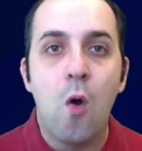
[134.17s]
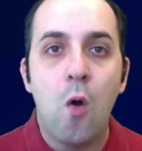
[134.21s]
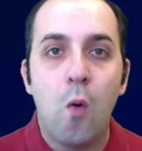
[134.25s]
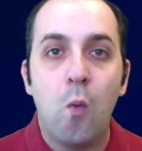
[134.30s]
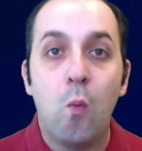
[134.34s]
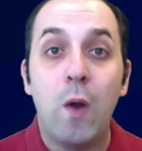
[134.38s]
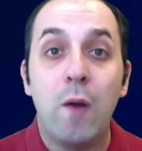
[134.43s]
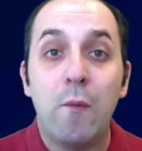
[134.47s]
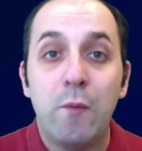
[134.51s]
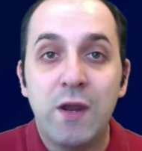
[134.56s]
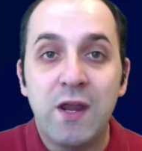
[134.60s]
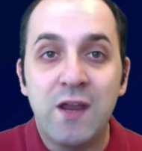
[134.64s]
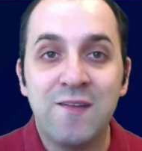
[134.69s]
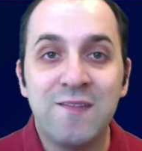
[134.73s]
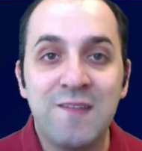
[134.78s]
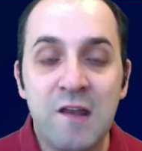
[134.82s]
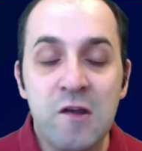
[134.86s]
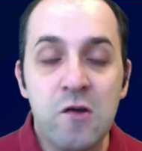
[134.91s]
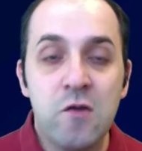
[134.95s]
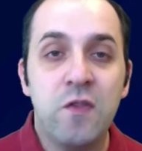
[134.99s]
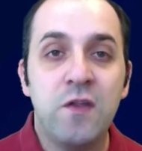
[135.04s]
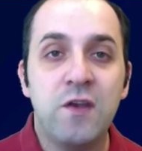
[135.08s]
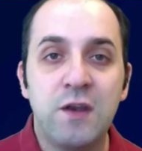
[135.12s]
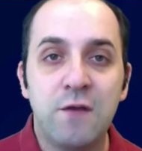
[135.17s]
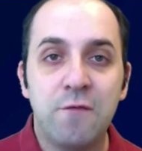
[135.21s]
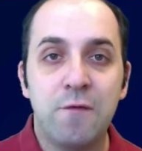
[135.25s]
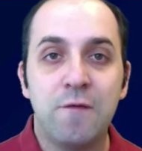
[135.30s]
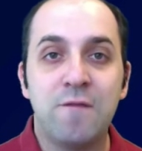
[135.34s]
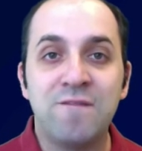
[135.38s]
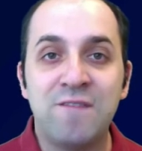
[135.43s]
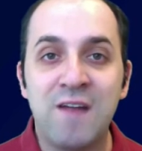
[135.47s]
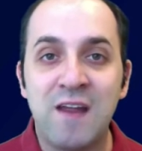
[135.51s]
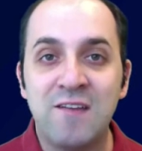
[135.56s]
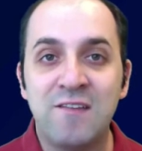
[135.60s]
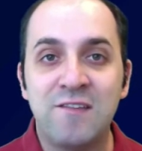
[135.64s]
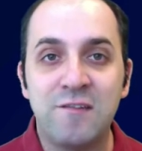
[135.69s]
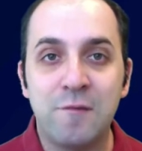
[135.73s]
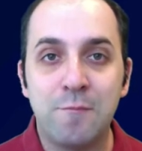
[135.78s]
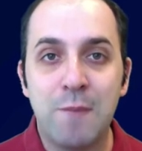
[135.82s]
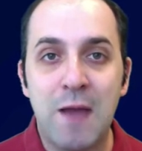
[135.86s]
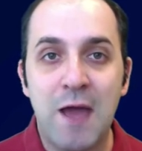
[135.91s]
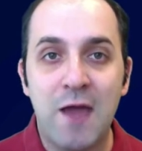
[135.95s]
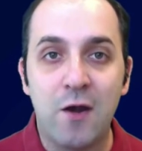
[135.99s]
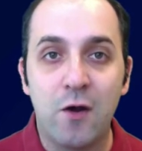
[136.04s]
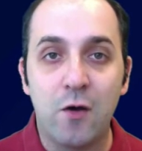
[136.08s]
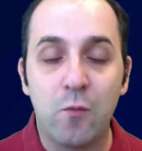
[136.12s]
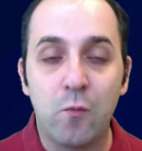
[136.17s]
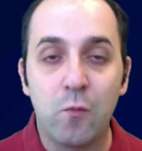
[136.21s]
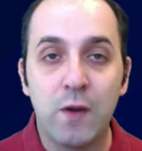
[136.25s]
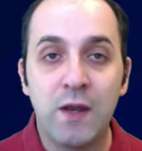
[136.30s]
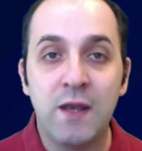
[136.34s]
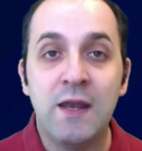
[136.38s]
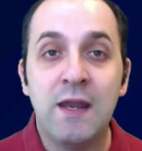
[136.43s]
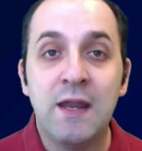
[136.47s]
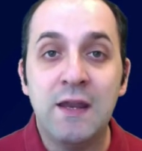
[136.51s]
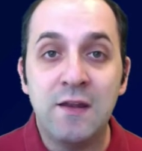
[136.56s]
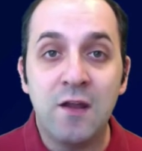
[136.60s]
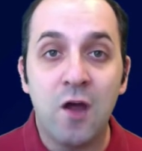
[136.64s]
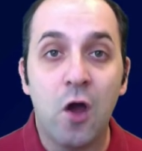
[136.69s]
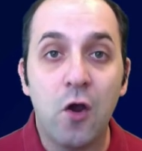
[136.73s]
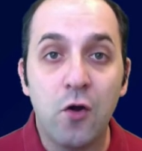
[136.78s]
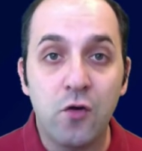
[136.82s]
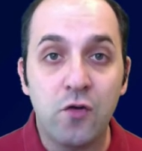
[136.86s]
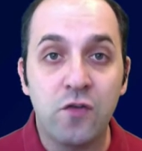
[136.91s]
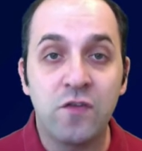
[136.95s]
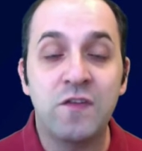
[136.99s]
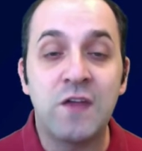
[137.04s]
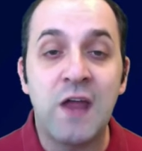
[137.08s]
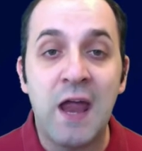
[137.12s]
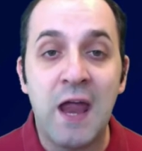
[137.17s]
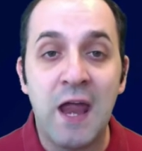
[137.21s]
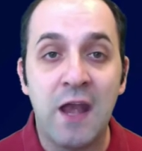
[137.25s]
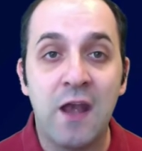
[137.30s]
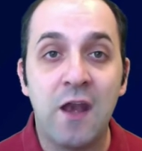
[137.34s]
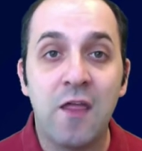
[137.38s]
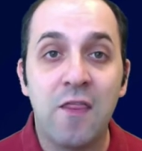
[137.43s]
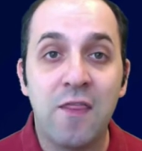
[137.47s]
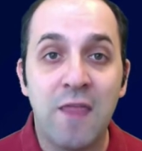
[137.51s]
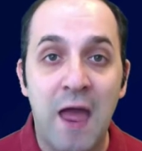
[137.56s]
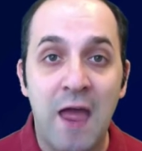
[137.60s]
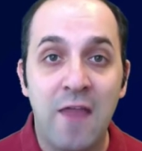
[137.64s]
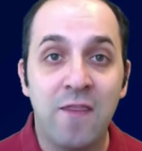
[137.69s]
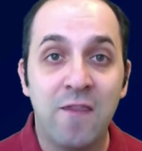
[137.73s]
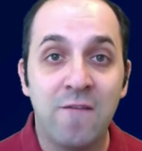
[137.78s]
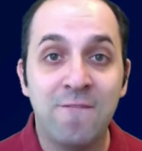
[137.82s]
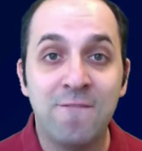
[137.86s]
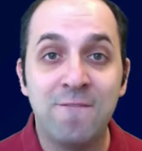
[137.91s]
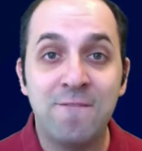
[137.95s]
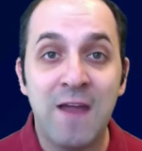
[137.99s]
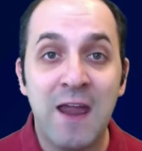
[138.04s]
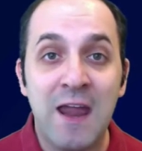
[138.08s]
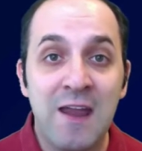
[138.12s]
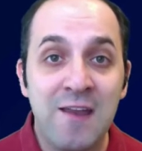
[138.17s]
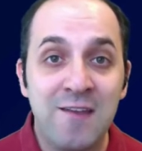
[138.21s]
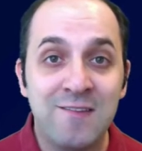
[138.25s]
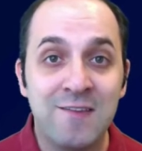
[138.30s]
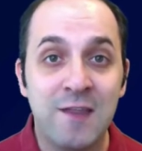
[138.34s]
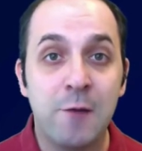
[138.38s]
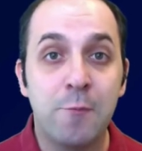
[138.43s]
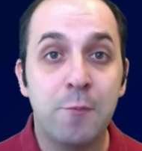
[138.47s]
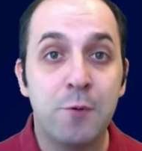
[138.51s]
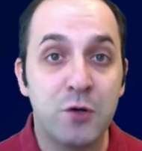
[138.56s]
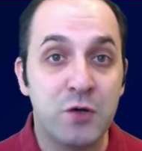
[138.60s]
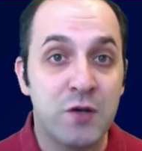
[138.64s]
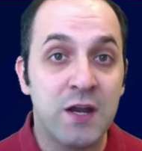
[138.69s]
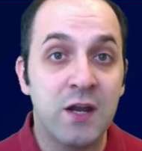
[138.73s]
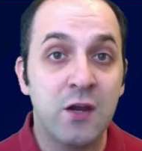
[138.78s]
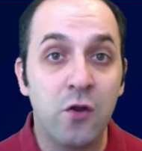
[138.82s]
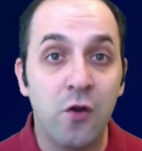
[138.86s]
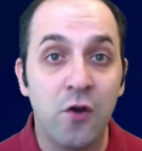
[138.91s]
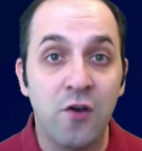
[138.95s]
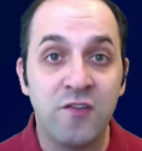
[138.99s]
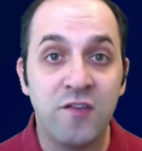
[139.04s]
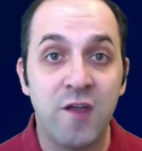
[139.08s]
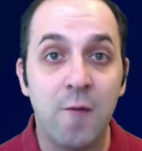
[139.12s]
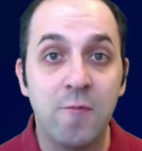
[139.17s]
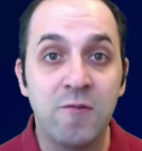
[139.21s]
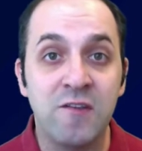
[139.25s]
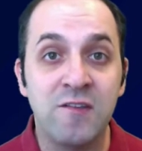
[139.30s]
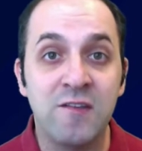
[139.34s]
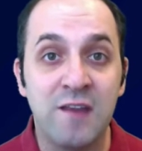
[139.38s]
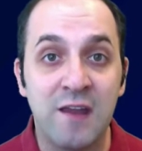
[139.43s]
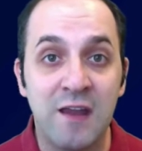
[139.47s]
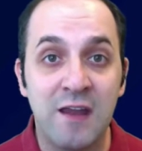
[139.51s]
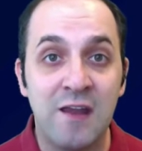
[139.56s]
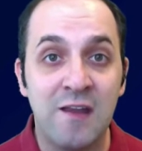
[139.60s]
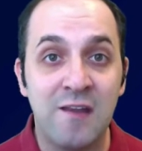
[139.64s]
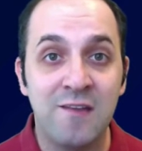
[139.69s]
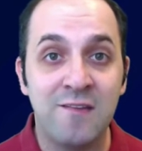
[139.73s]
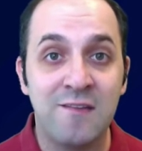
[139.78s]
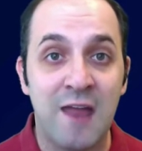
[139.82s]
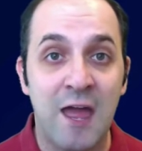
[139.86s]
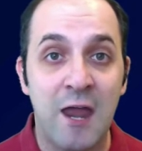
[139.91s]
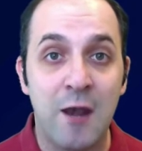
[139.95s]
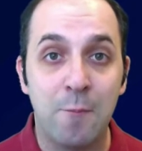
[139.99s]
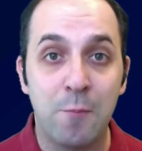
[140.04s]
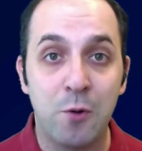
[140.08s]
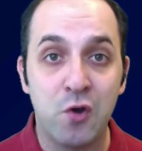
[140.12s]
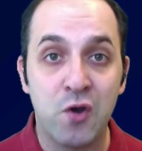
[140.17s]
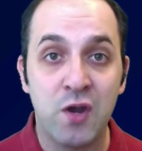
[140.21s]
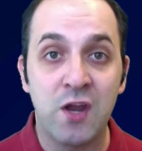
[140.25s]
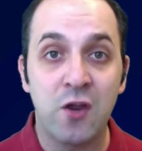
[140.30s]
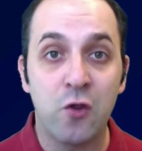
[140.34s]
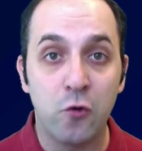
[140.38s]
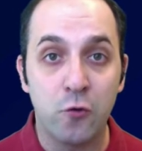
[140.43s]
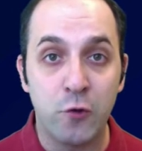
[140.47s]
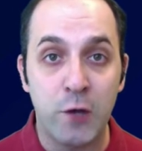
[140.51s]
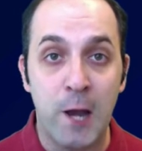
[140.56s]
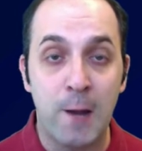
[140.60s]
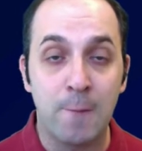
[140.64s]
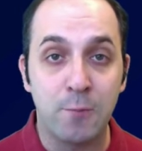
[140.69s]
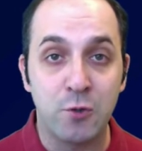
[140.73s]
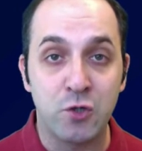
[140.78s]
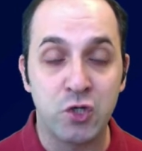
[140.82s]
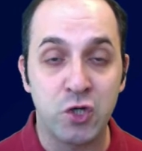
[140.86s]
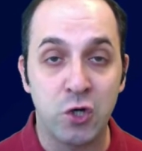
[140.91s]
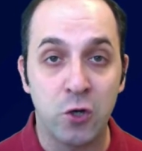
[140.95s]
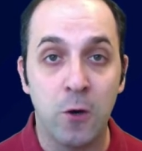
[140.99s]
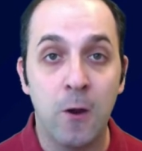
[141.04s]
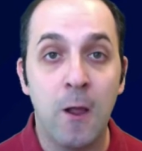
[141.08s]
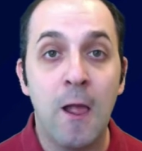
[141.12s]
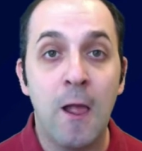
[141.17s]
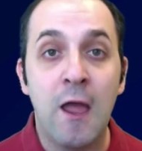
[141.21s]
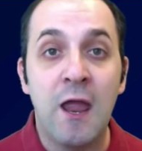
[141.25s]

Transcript: When we consider the different phases of matter, we need to understand that the phase that a particular substance is at a particular temperature